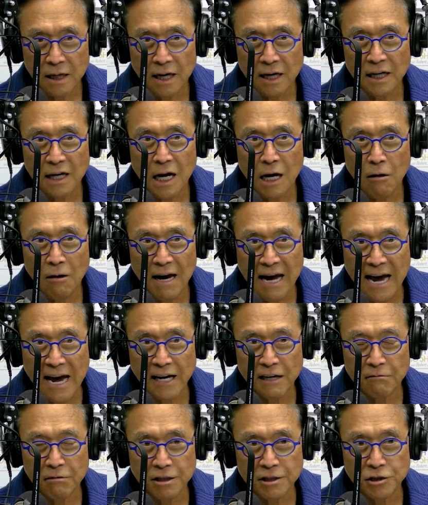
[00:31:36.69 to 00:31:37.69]
at how
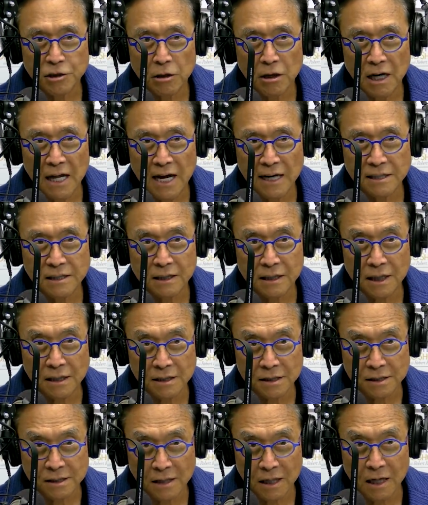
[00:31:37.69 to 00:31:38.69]
accurate your last
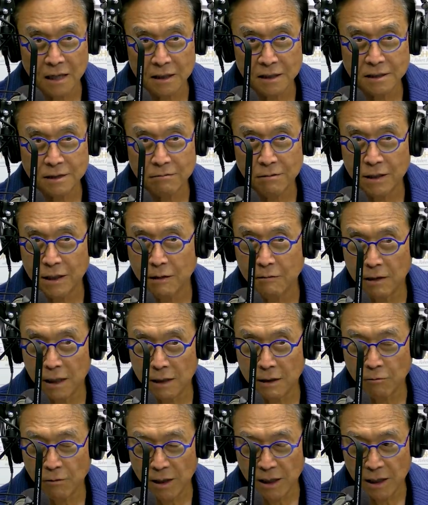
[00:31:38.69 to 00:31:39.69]
is August
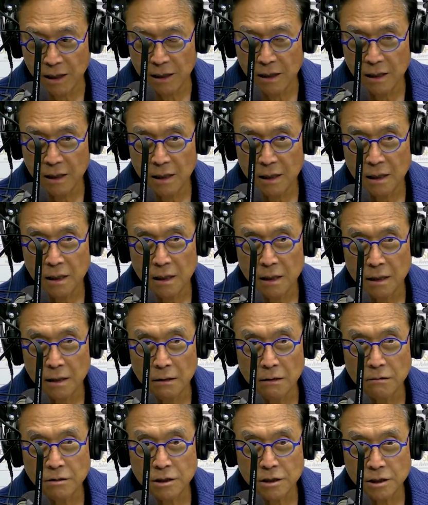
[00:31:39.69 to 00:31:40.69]
2020.
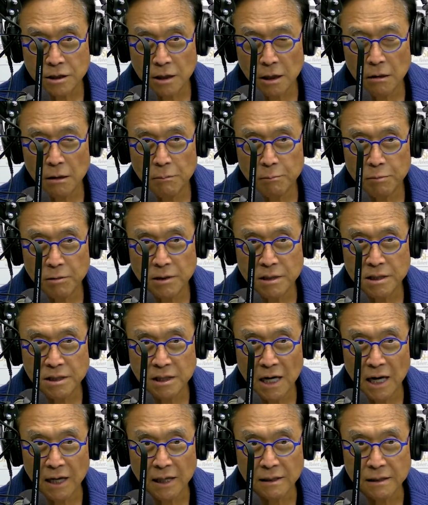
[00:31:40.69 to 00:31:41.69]
You're so
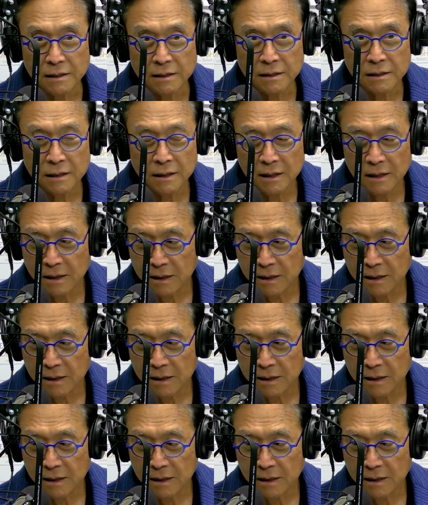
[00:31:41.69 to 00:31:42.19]
precise.